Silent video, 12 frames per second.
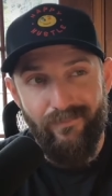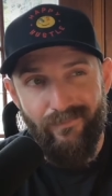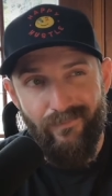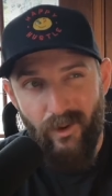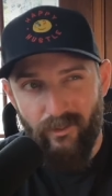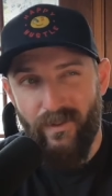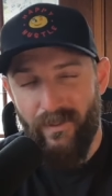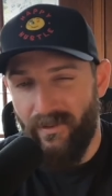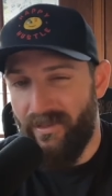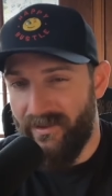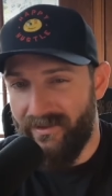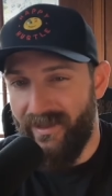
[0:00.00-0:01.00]
most people
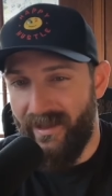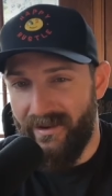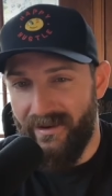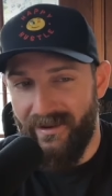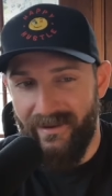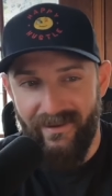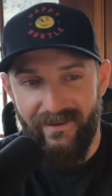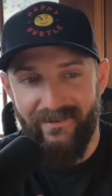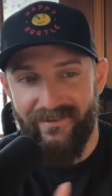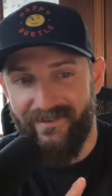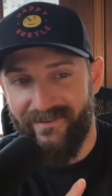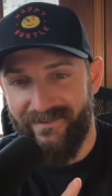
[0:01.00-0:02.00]
think that
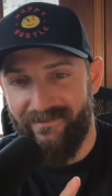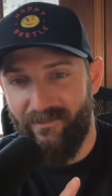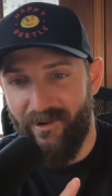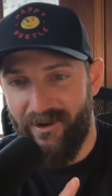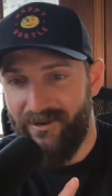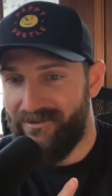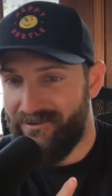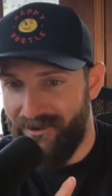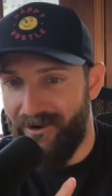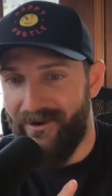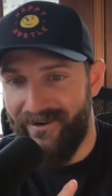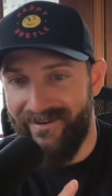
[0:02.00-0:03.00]
is where you
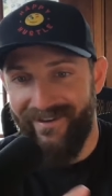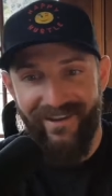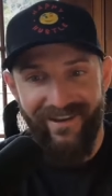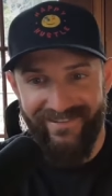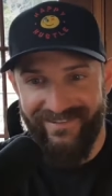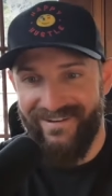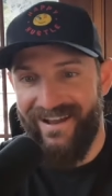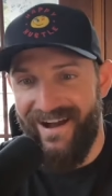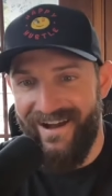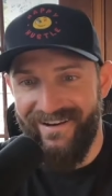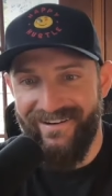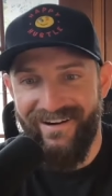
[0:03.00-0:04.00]
start and it's
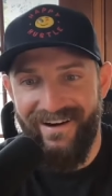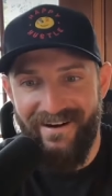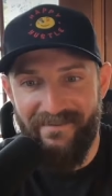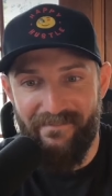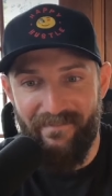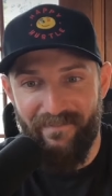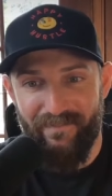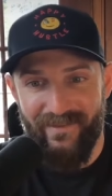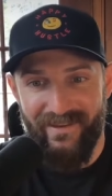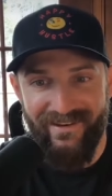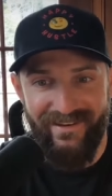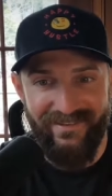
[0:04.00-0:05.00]
not um
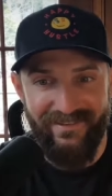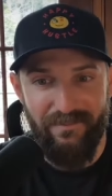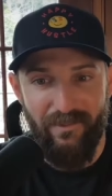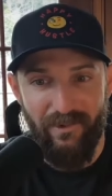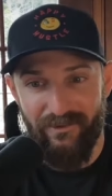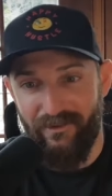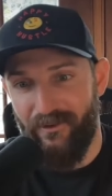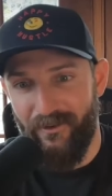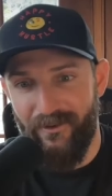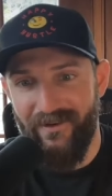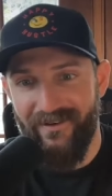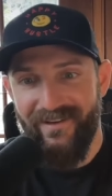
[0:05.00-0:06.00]
no i agree so,